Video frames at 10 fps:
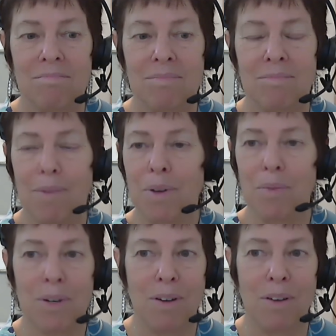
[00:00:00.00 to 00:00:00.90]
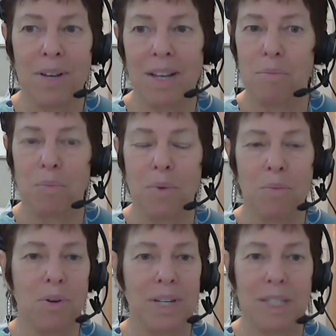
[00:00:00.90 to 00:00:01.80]
when we were growing up, we
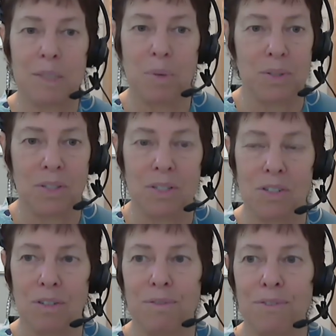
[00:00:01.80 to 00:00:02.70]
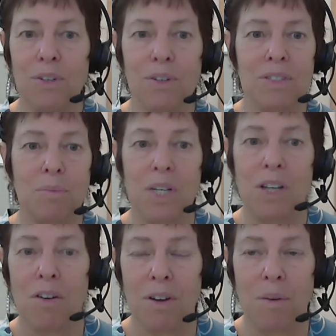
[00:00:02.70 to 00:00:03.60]
weren't exposed to certain foods and we
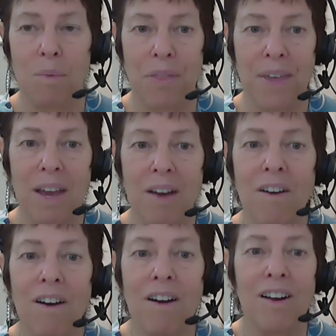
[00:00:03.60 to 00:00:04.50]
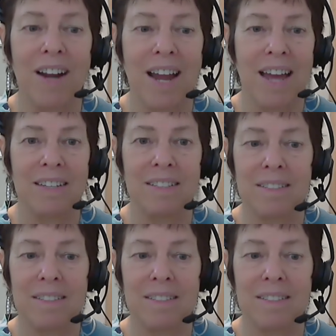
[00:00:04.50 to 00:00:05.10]
don't know what they are. And,